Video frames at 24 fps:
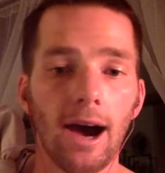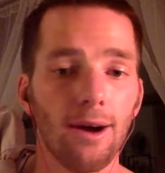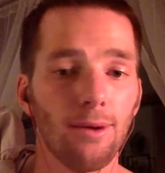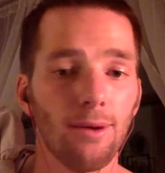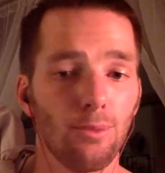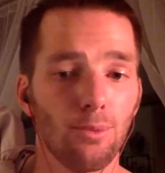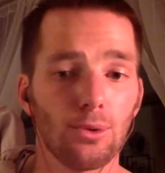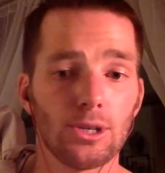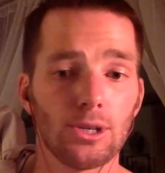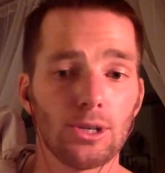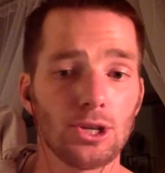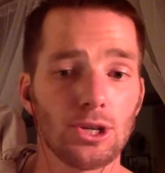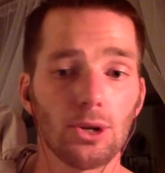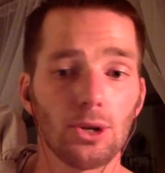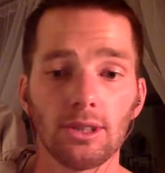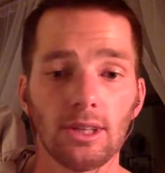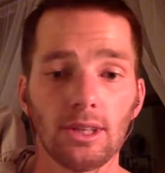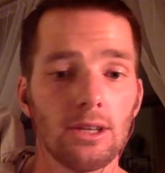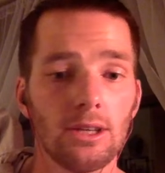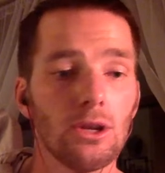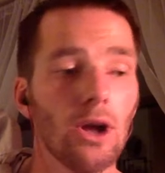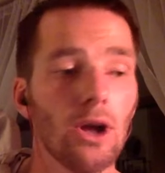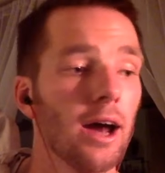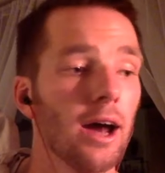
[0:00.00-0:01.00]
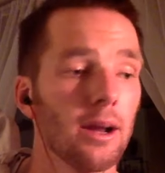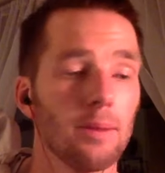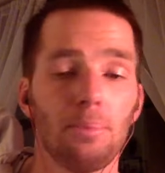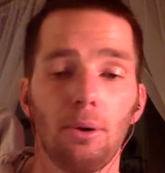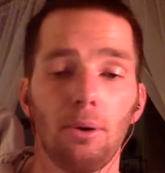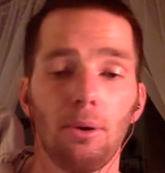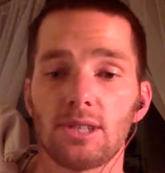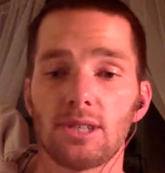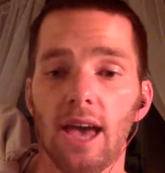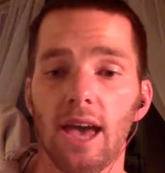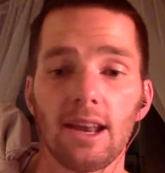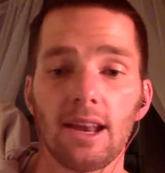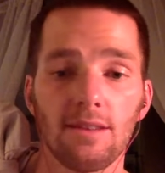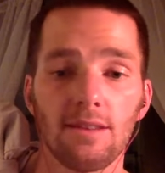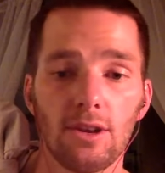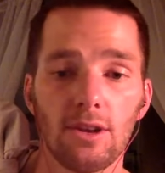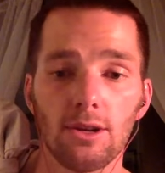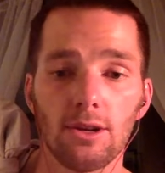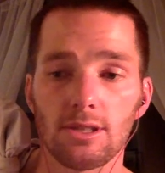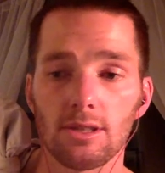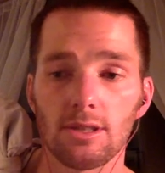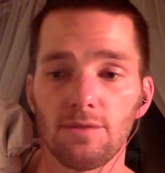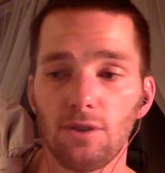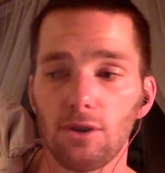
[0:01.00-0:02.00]
we're certainly not opposed to adding
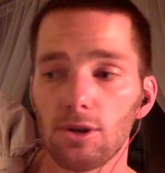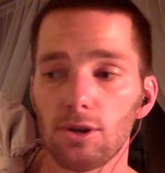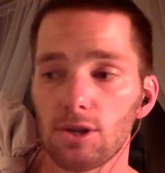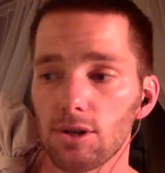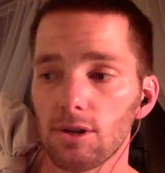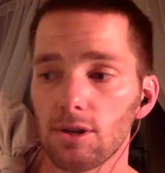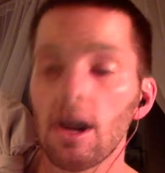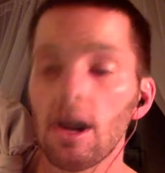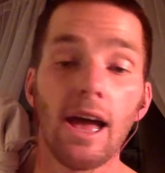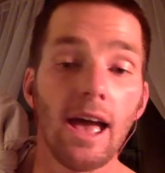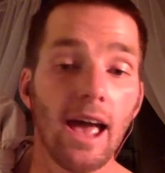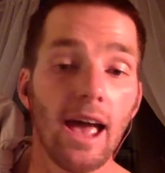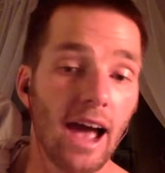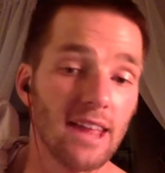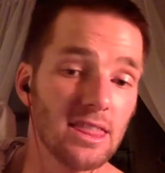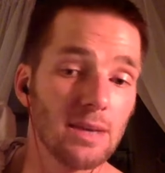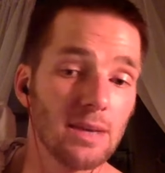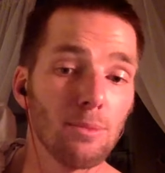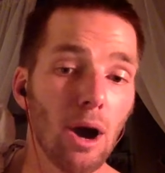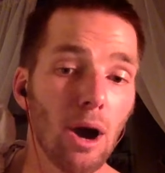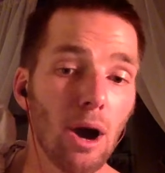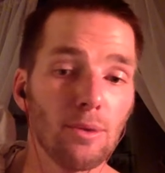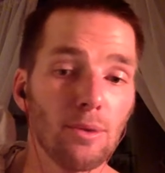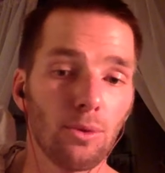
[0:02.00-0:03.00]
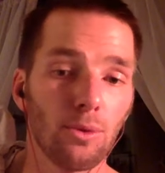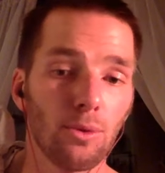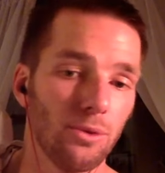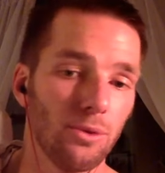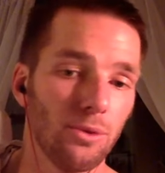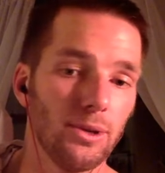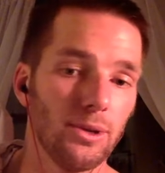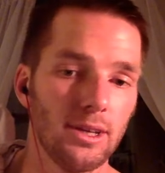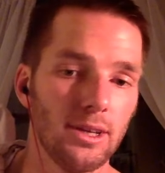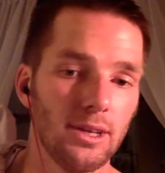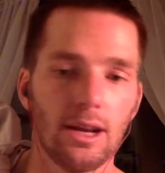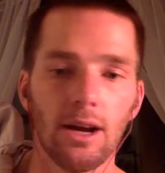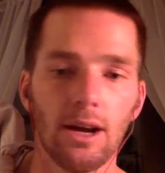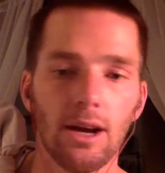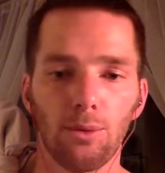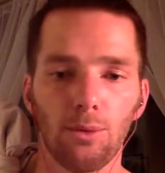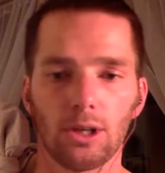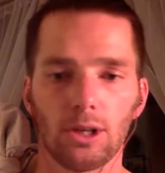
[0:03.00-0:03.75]
videos in the future. At the moment, we're really, we're